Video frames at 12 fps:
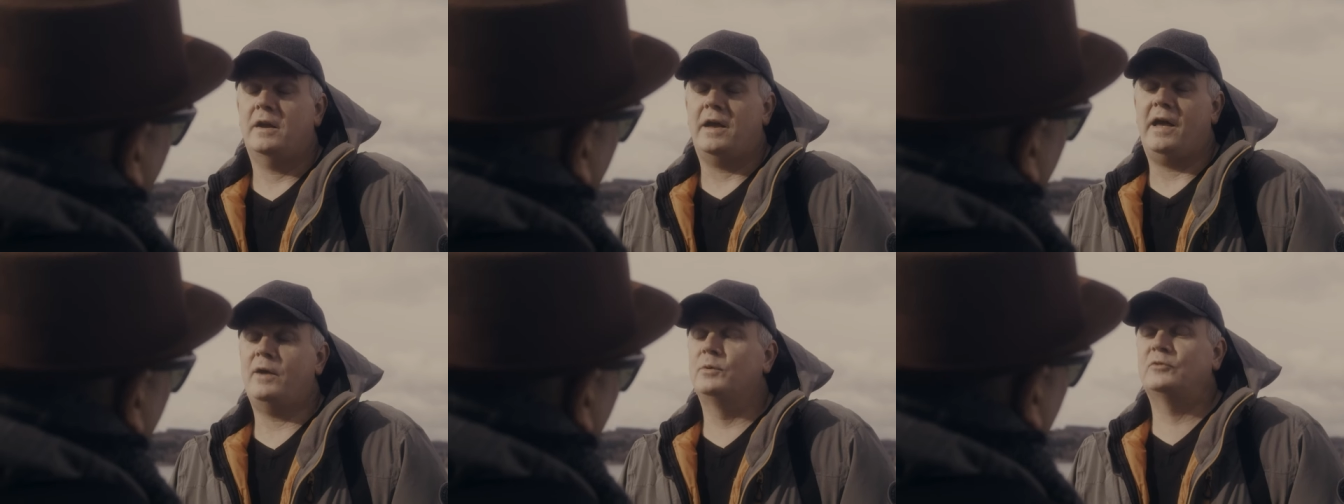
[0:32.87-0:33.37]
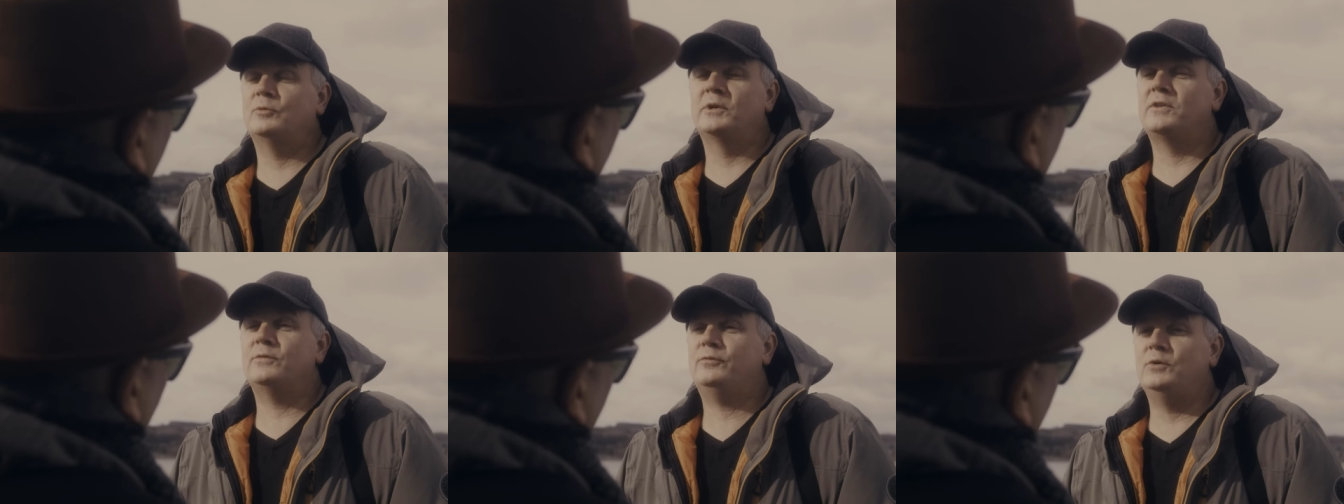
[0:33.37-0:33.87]
I was one
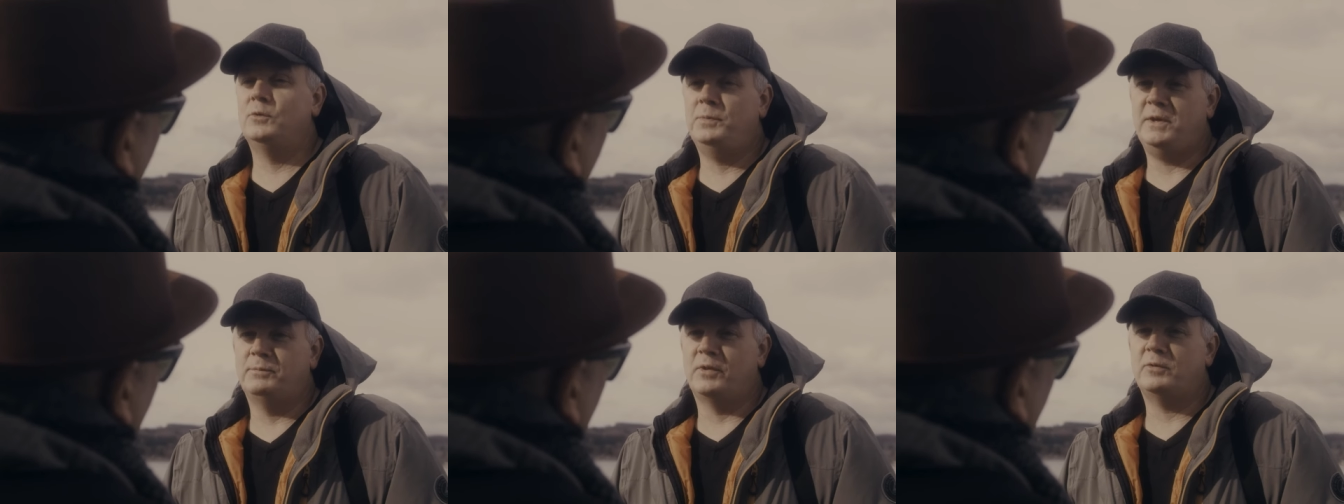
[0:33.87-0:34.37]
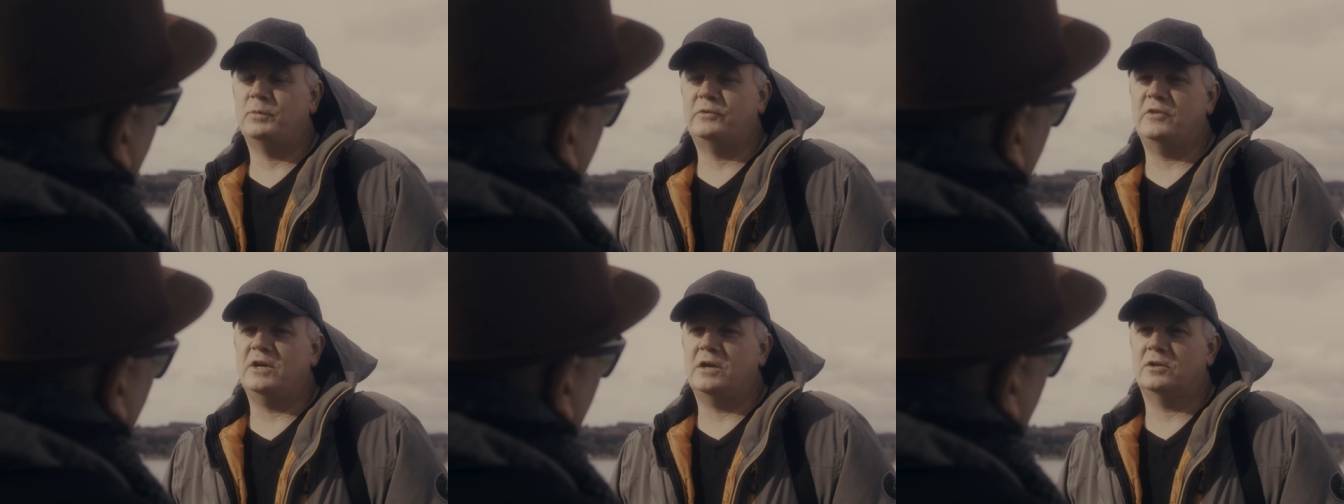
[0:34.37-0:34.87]
of the few people that was
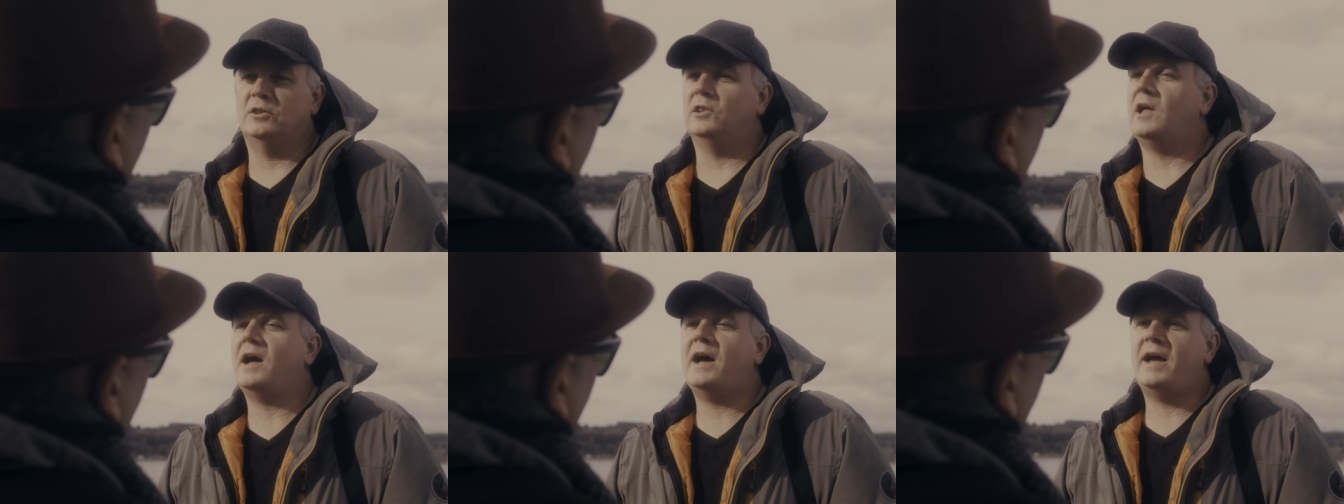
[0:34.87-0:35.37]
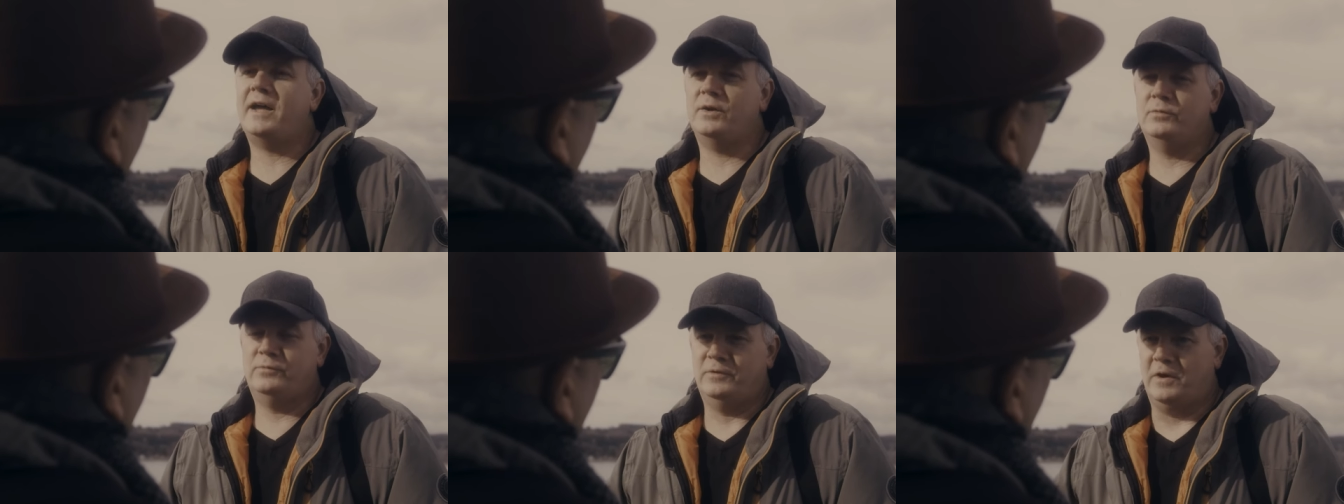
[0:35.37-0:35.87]
there
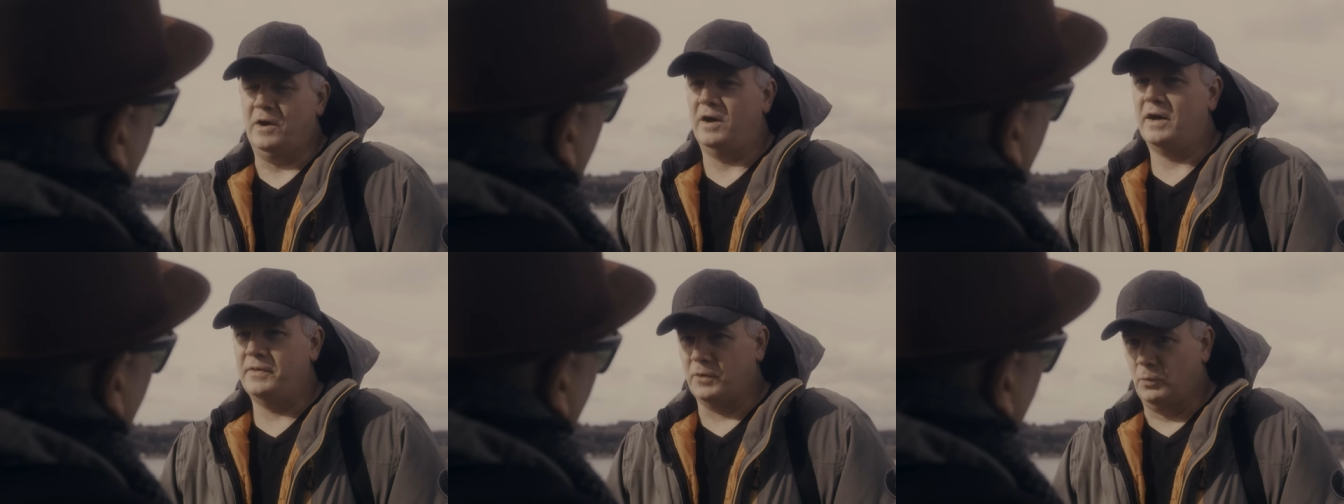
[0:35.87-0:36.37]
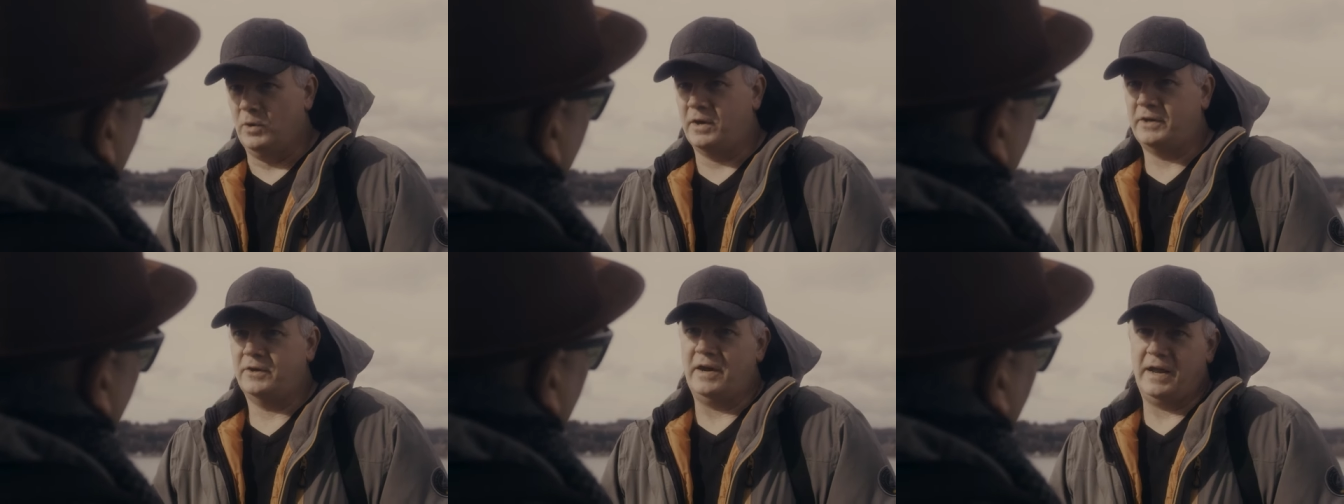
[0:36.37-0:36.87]
live on the
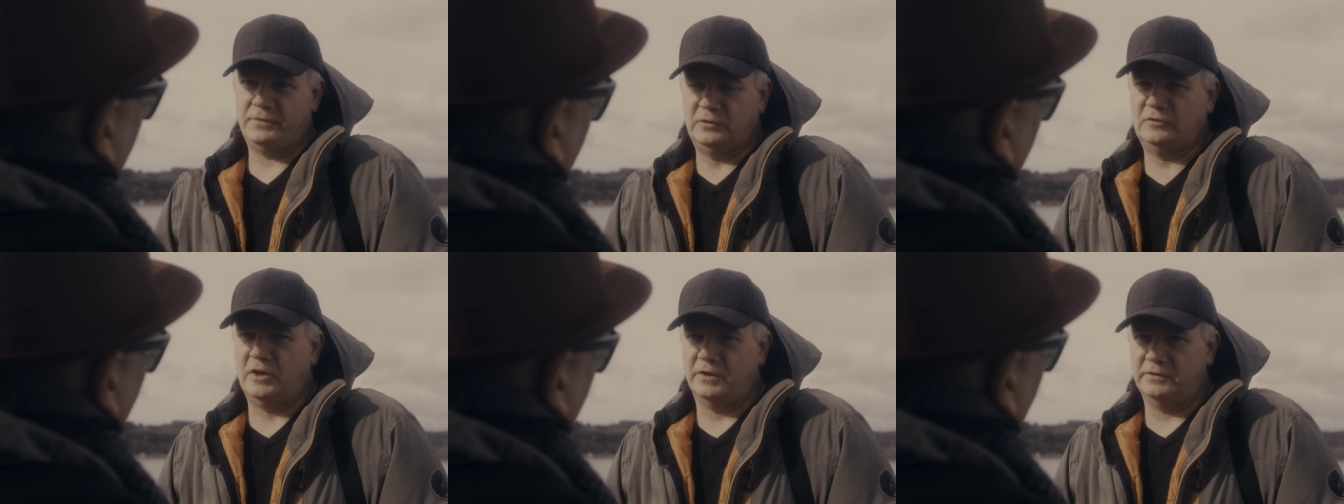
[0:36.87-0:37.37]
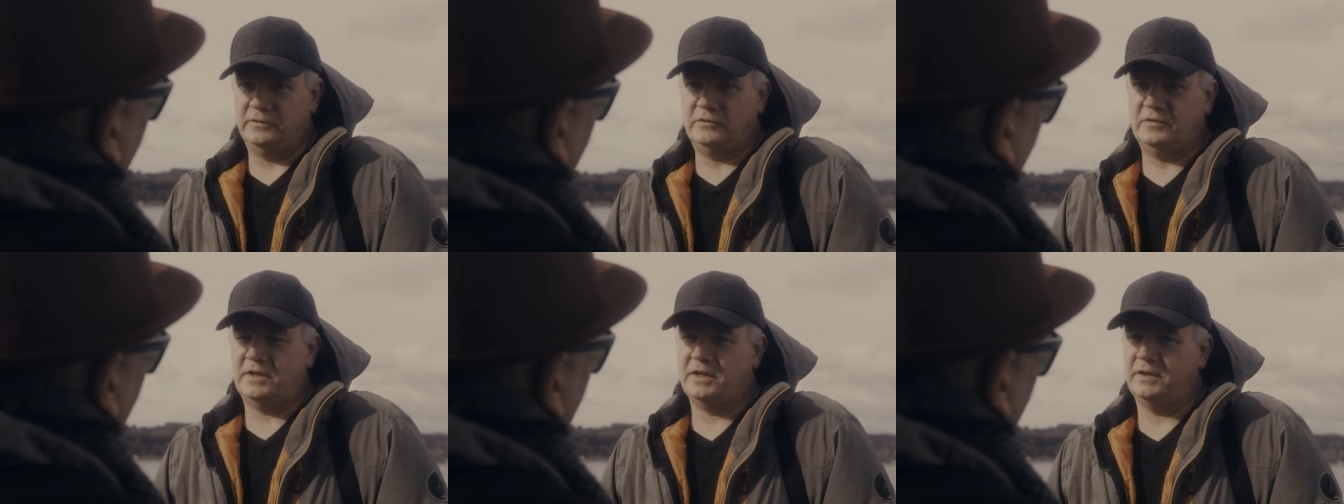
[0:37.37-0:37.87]
water at the Salton
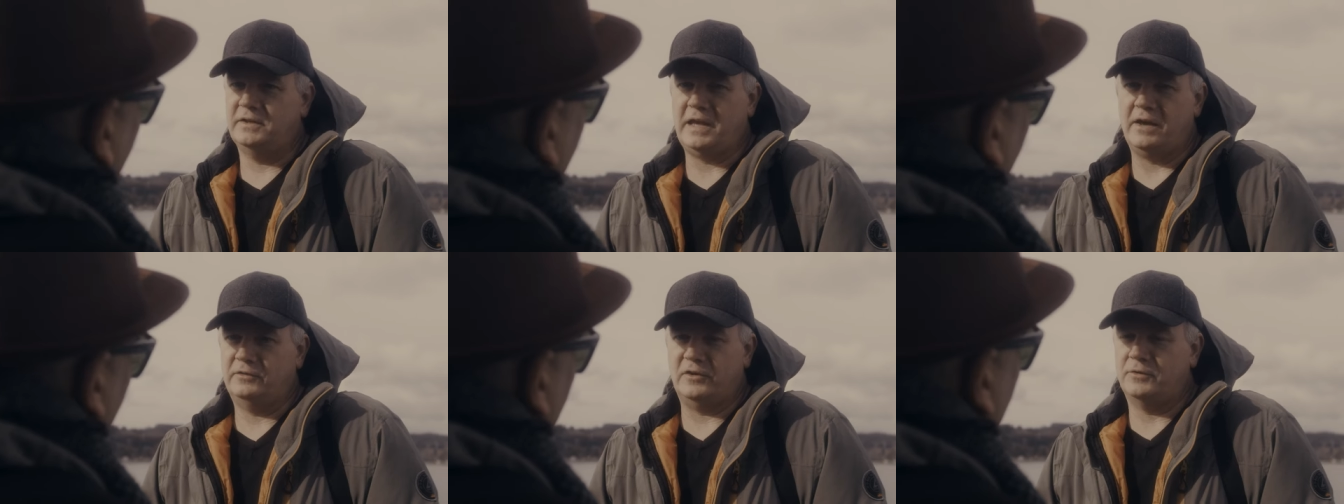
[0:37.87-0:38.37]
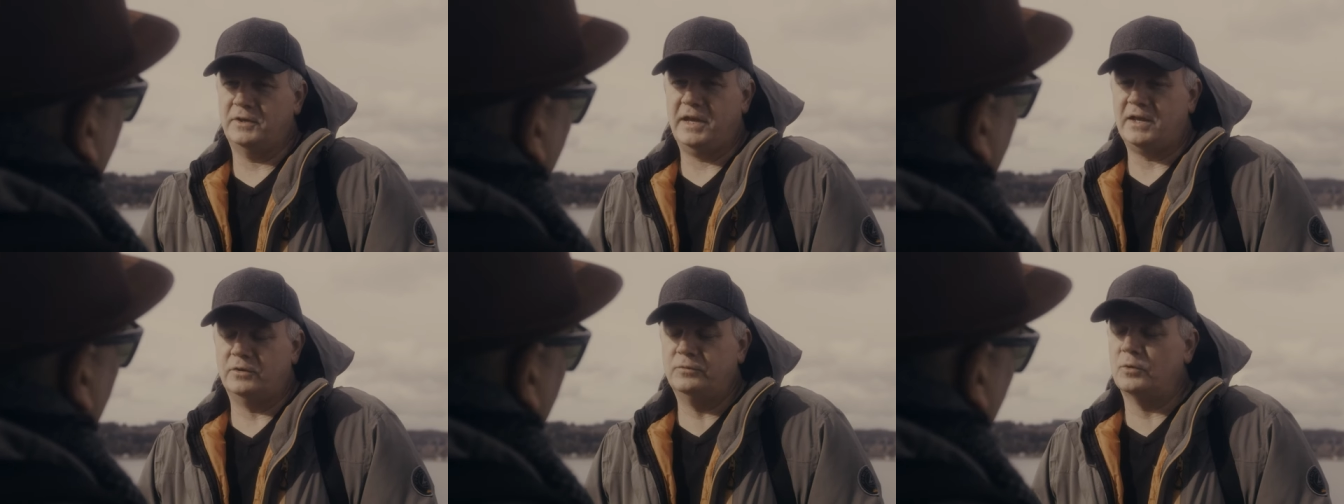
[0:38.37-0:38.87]
Sea in southern
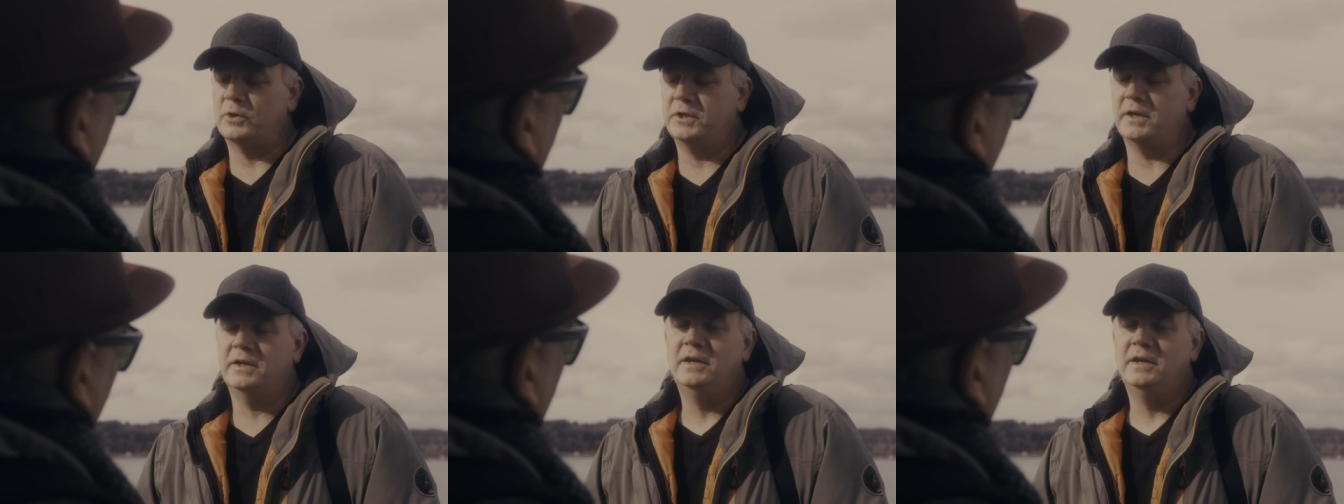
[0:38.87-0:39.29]
California